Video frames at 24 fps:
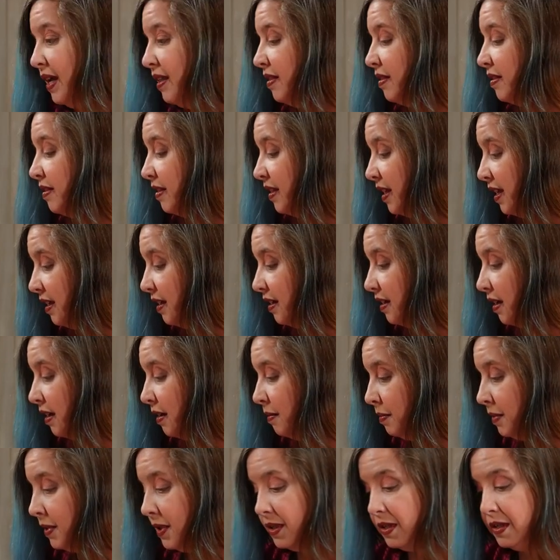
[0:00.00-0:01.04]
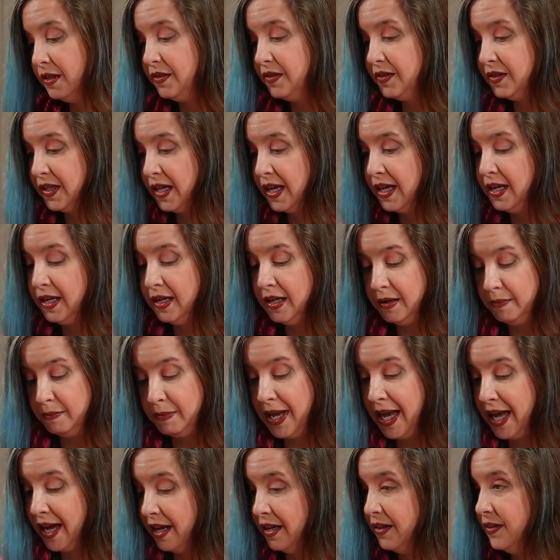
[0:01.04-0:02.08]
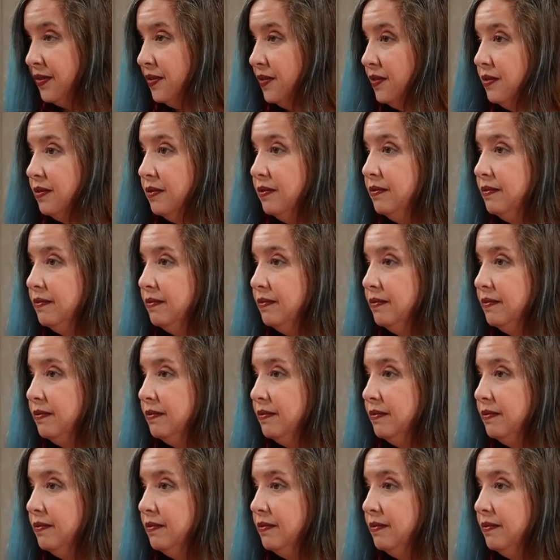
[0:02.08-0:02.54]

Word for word: I think I'm going to say pass.